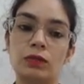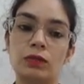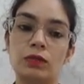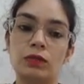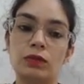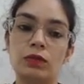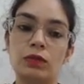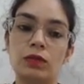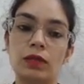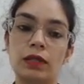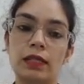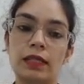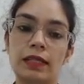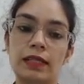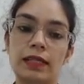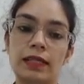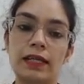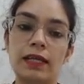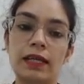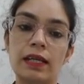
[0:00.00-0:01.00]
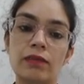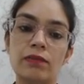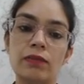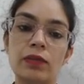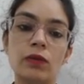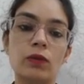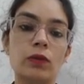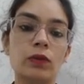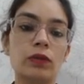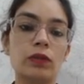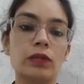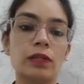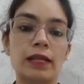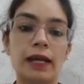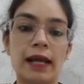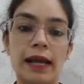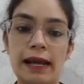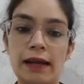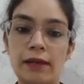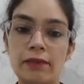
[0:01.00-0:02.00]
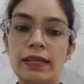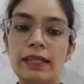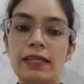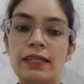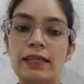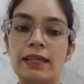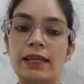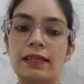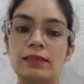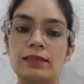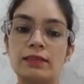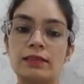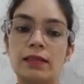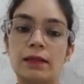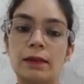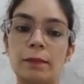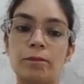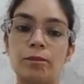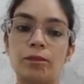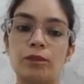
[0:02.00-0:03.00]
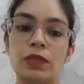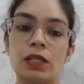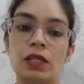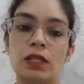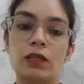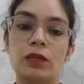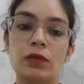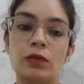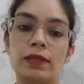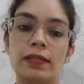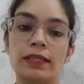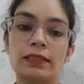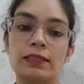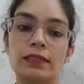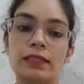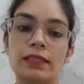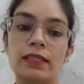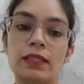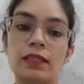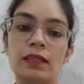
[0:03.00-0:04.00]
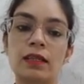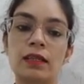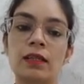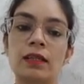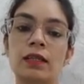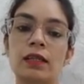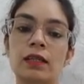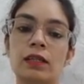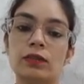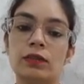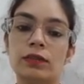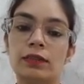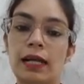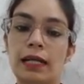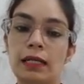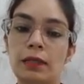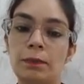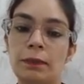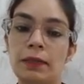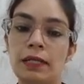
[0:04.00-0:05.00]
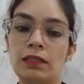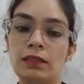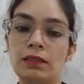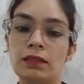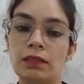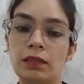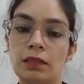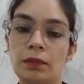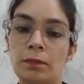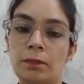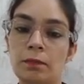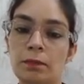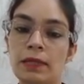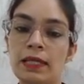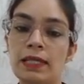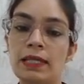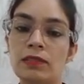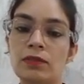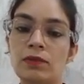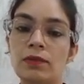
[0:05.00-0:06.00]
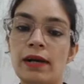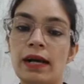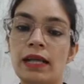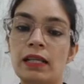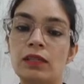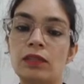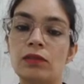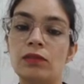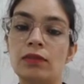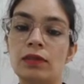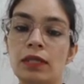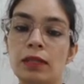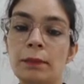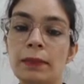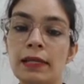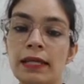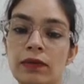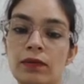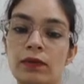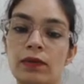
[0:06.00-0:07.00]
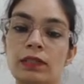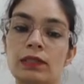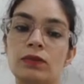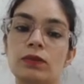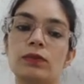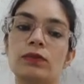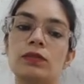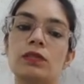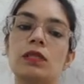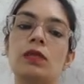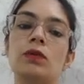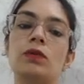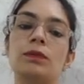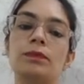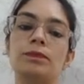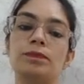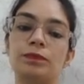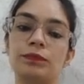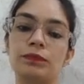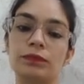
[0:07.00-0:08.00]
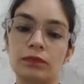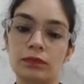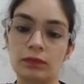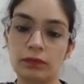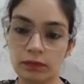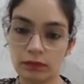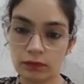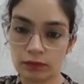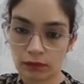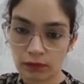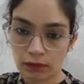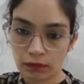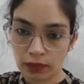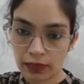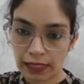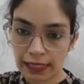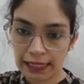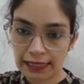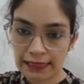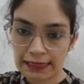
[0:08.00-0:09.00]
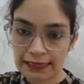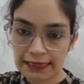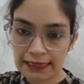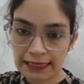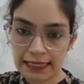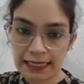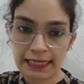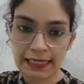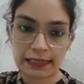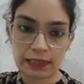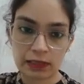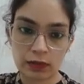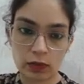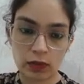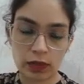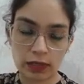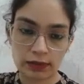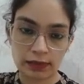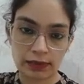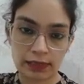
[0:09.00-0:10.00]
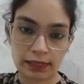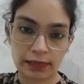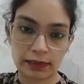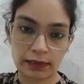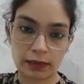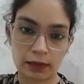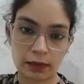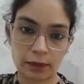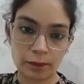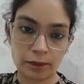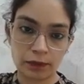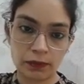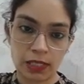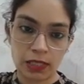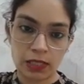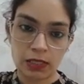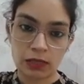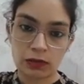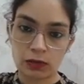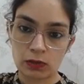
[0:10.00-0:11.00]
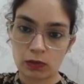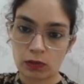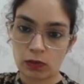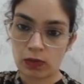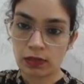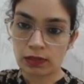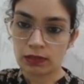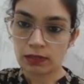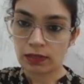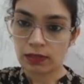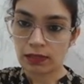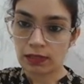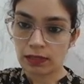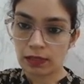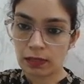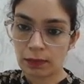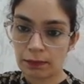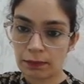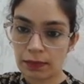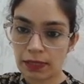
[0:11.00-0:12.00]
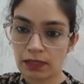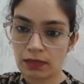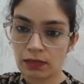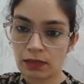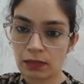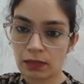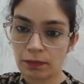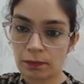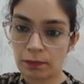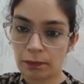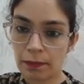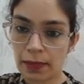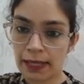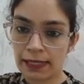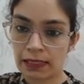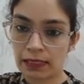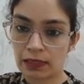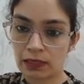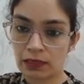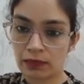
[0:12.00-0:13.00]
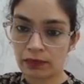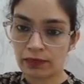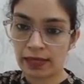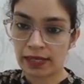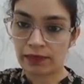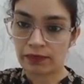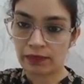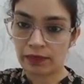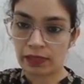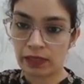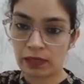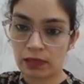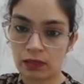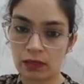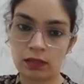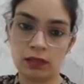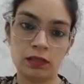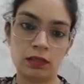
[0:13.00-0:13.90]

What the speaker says: So here we don't have any x term, you can see, so that means b's value will be equals to 0. And c is a constant term, so constant term is minus 5 here.